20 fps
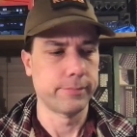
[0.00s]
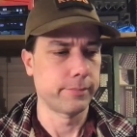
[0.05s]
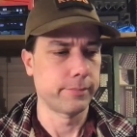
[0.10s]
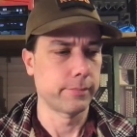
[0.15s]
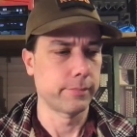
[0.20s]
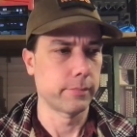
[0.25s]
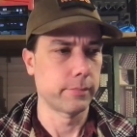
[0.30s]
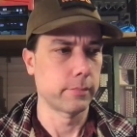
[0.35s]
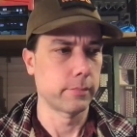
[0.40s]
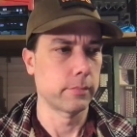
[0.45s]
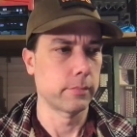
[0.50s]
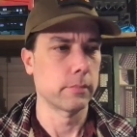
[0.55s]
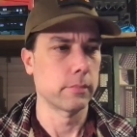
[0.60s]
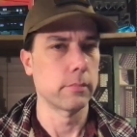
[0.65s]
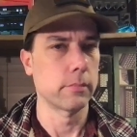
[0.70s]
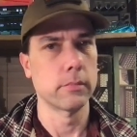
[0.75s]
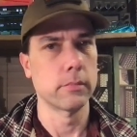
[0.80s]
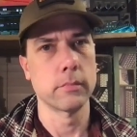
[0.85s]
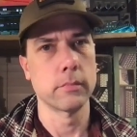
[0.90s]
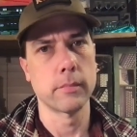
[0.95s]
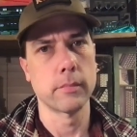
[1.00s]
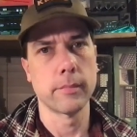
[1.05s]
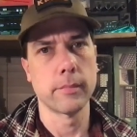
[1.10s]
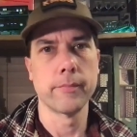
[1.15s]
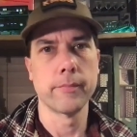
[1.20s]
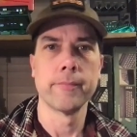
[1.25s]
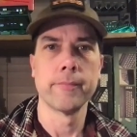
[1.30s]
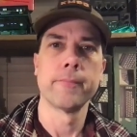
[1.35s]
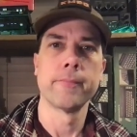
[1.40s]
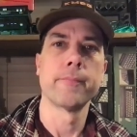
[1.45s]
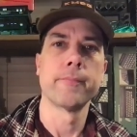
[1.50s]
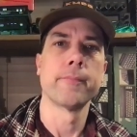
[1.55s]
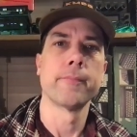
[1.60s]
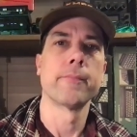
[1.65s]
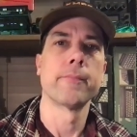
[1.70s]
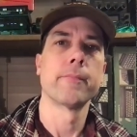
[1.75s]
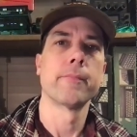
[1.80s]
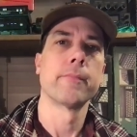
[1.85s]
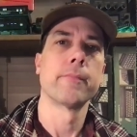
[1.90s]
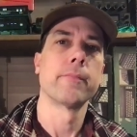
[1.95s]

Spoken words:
[no speech]